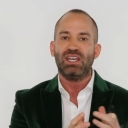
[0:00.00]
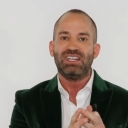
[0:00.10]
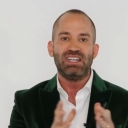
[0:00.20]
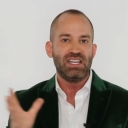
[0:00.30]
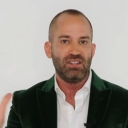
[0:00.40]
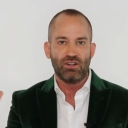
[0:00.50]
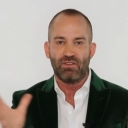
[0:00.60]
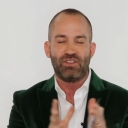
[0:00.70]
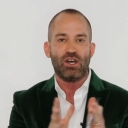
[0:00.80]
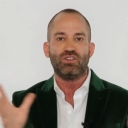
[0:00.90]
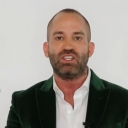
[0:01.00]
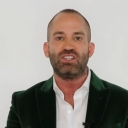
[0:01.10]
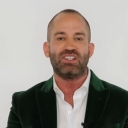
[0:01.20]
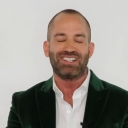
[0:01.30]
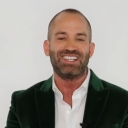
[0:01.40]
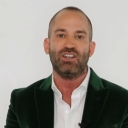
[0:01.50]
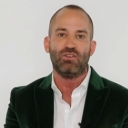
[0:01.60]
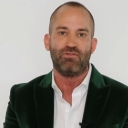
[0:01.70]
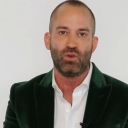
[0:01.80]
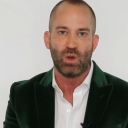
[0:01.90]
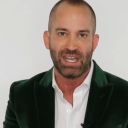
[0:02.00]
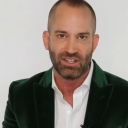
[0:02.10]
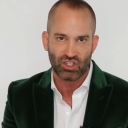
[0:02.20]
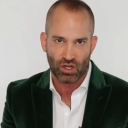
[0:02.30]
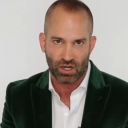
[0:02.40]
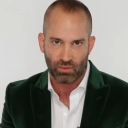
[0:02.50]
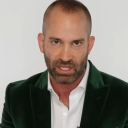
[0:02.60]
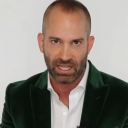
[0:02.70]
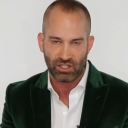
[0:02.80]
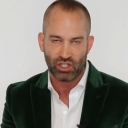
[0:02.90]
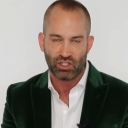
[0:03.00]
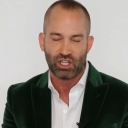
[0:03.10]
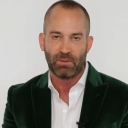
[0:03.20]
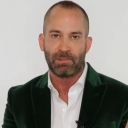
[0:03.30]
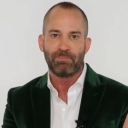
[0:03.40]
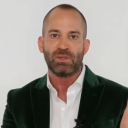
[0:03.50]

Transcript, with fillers: Neither of those is a skillful way to start a relationship.